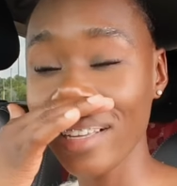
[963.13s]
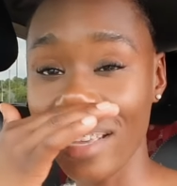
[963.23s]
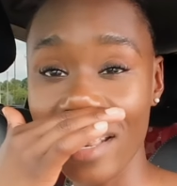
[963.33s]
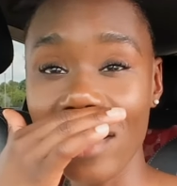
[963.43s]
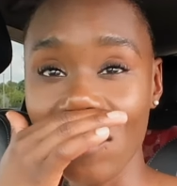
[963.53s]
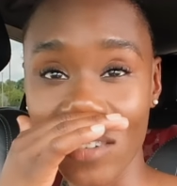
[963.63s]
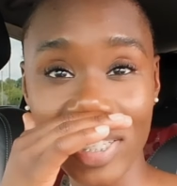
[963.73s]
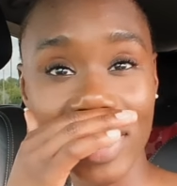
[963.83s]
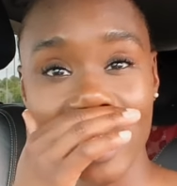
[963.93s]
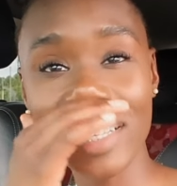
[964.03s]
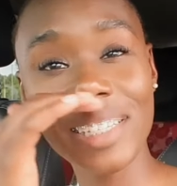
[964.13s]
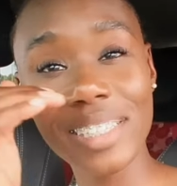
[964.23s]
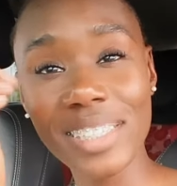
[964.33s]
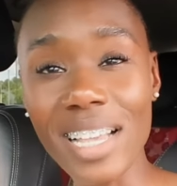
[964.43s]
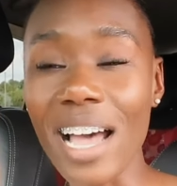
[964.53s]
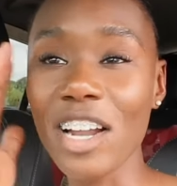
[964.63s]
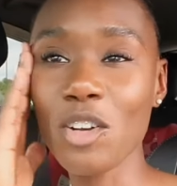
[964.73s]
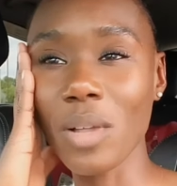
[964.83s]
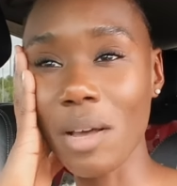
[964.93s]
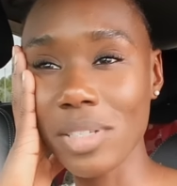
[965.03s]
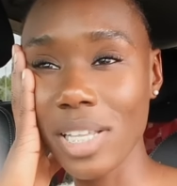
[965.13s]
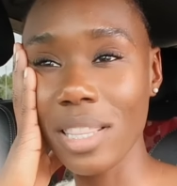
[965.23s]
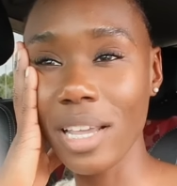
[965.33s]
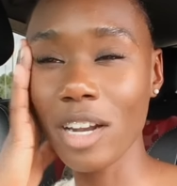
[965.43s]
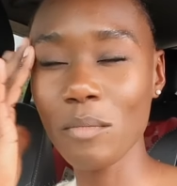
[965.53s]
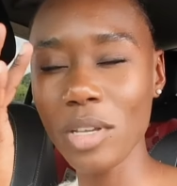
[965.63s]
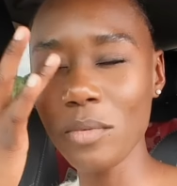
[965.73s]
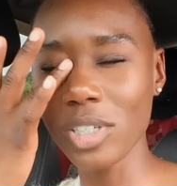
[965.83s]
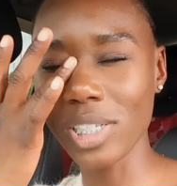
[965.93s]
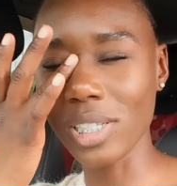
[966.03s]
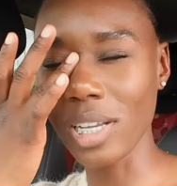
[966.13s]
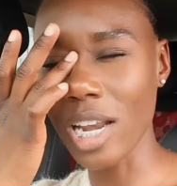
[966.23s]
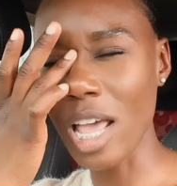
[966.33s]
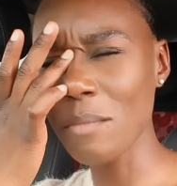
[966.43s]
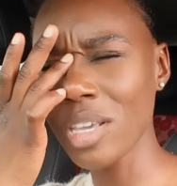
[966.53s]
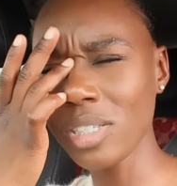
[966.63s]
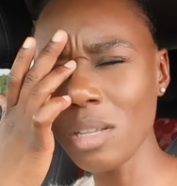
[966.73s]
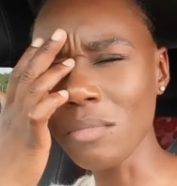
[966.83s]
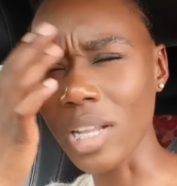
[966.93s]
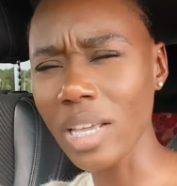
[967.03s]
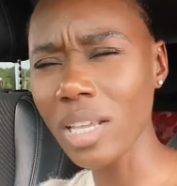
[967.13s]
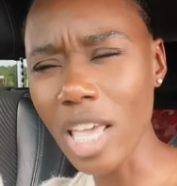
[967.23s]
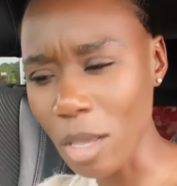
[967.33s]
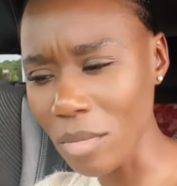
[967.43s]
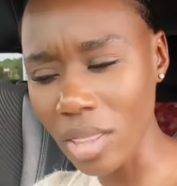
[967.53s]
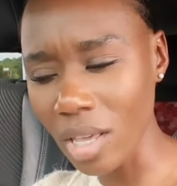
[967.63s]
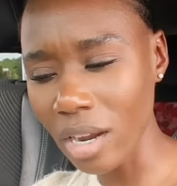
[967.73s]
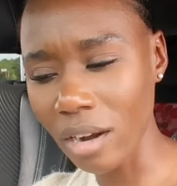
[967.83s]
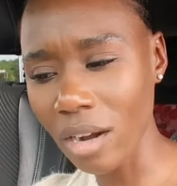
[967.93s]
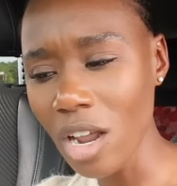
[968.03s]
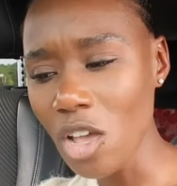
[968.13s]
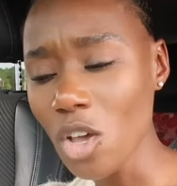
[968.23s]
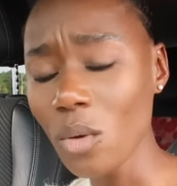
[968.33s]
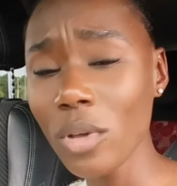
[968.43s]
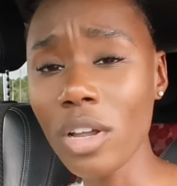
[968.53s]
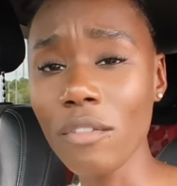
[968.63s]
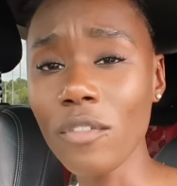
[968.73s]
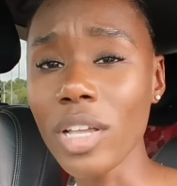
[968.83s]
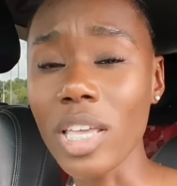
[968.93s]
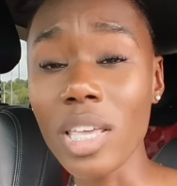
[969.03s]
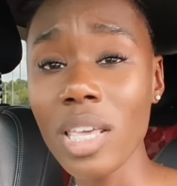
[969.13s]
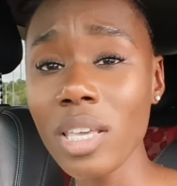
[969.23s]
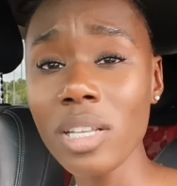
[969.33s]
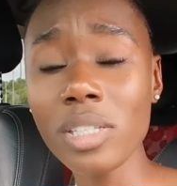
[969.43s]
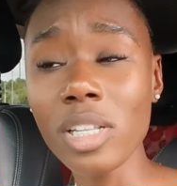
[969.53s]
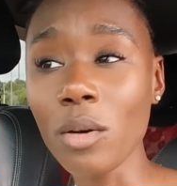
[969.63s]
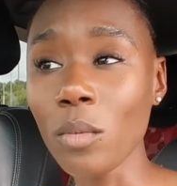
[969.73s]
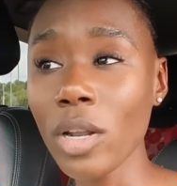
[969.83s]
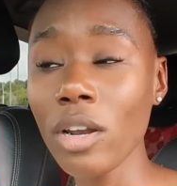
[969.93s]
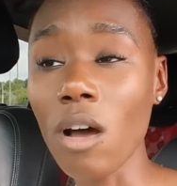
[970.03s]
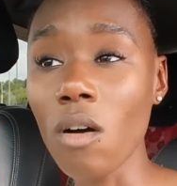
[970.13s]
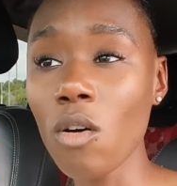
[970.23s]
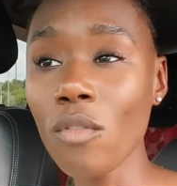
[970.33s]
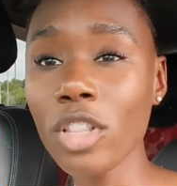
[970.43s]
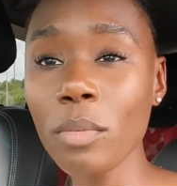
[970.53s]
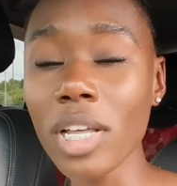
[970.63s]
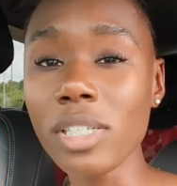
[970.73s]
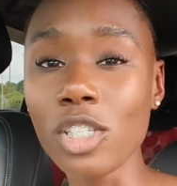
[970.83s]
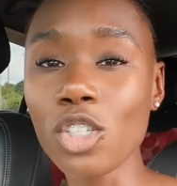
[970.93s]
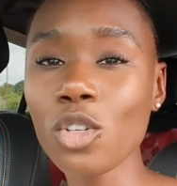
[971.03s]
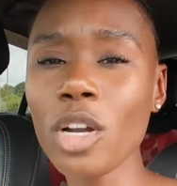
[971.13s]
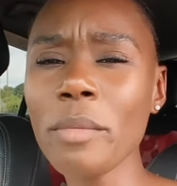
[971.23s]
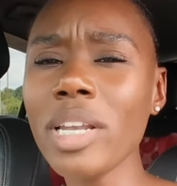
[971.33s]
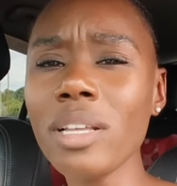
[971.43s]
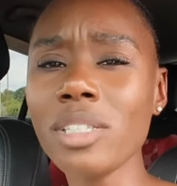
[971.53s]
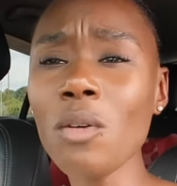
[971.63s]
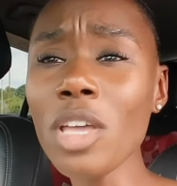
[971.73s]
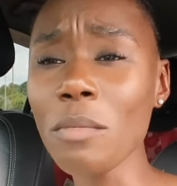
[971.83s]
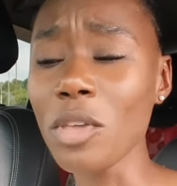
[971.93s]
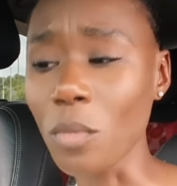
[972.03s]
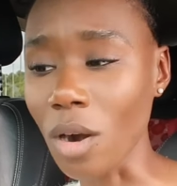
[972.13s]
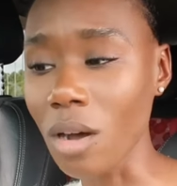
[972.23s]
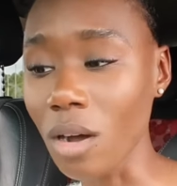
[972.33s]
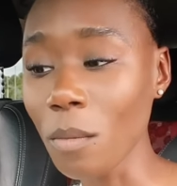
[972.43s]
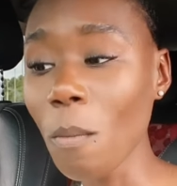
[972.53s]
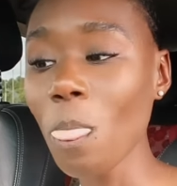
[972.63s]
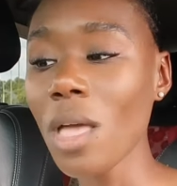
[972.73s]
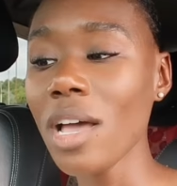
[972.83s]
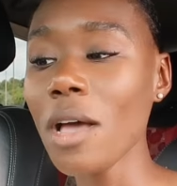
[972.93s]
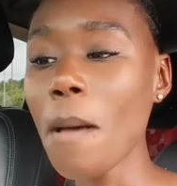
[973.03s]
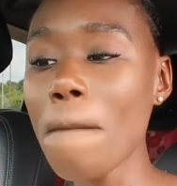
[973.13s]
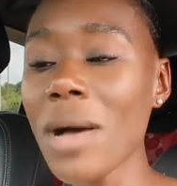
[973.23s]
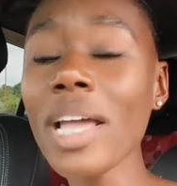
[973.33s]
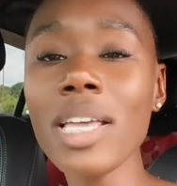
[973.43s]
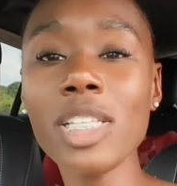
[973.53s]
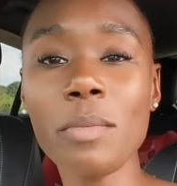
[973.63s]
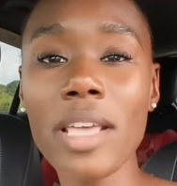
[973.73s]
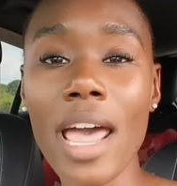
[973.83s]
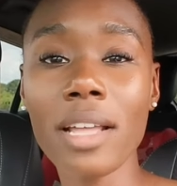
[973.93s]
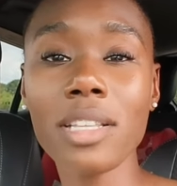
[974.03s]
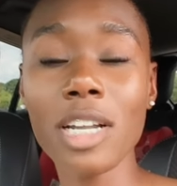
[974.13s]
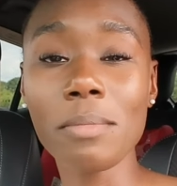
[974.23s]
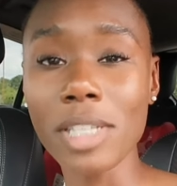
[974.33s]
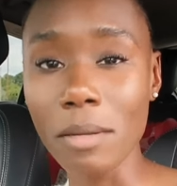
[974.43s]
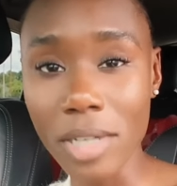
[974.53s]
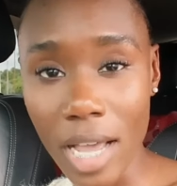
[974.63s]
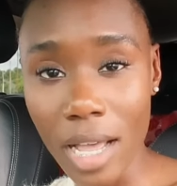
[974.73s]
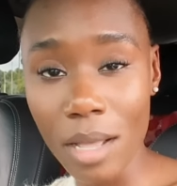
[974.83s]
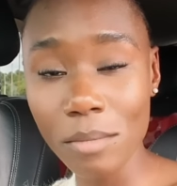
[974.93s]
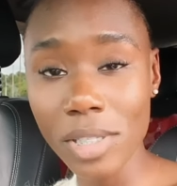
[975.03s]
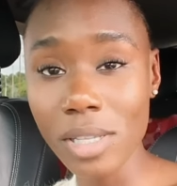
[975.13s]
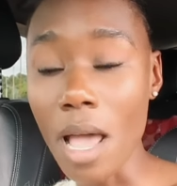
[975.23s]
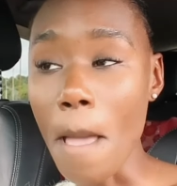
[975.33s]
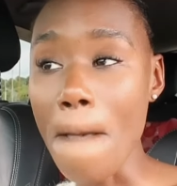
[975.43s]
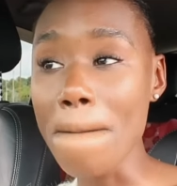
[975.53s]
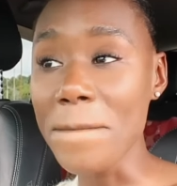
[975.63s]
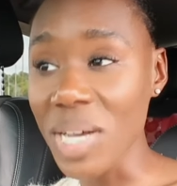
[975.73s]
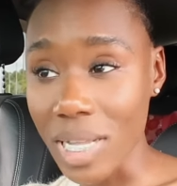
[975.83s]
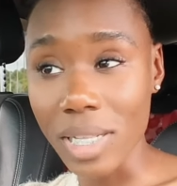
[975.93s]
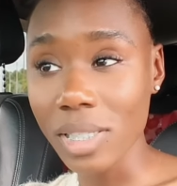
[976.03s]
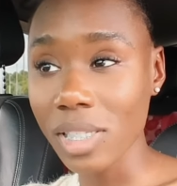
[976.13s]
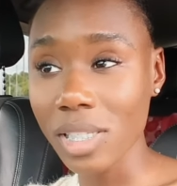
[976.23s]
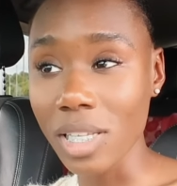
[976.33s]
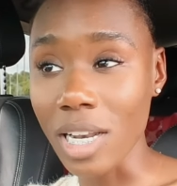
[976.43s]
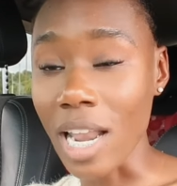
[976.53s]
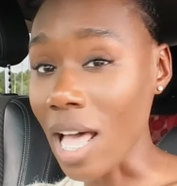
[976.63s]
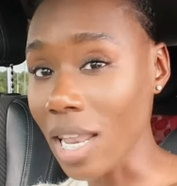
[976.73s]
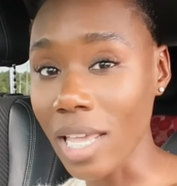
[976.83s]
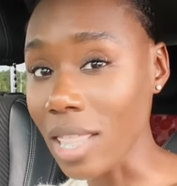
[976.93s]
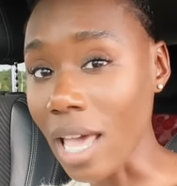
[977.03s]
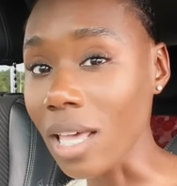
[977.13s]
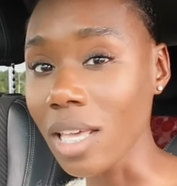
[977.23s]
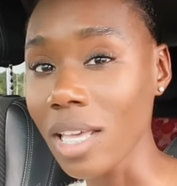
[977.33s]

getting really tired while I was in there and people were just looking at me. Some lady came in there with her freaking kids. They were running all over the place and screaming. And don't get me wrong, my kids be acting up sometimes, but I like that.